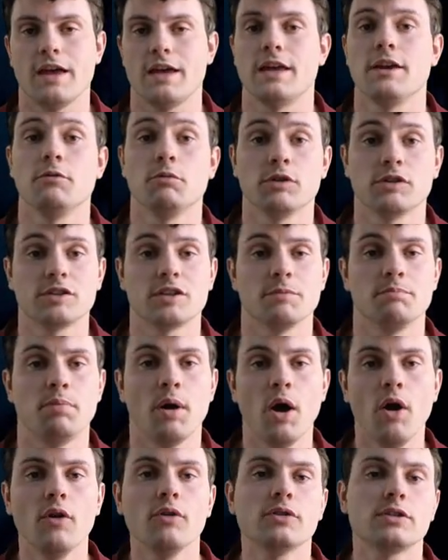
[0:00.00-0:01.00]
he was
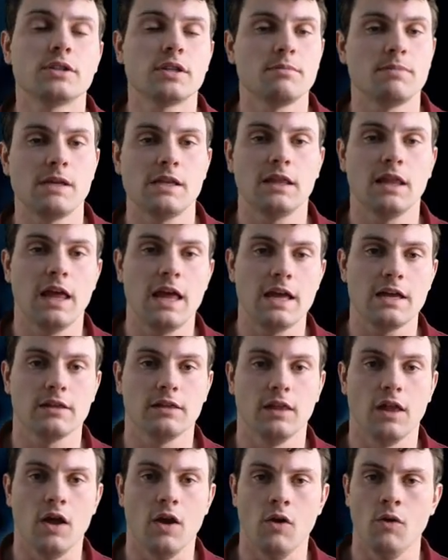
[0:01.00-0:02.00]
supposed to be laying
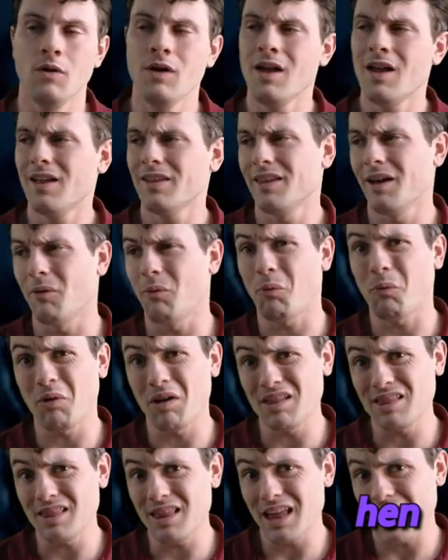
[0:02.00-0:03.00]
low, that
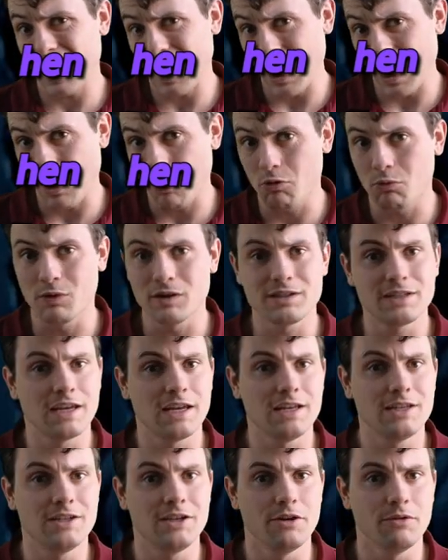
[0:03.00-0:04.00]
what the hell was
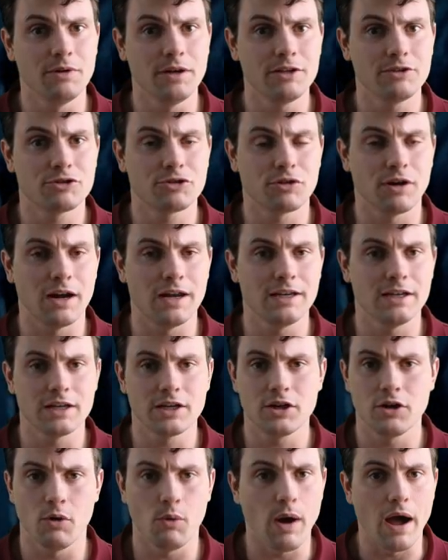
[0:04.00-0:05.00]
he doing trying to
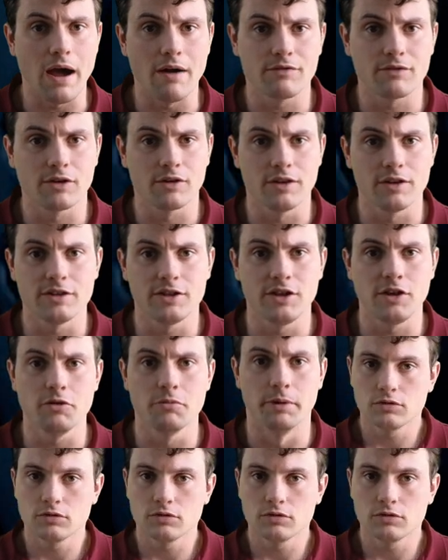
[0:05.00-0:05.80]
go after this human?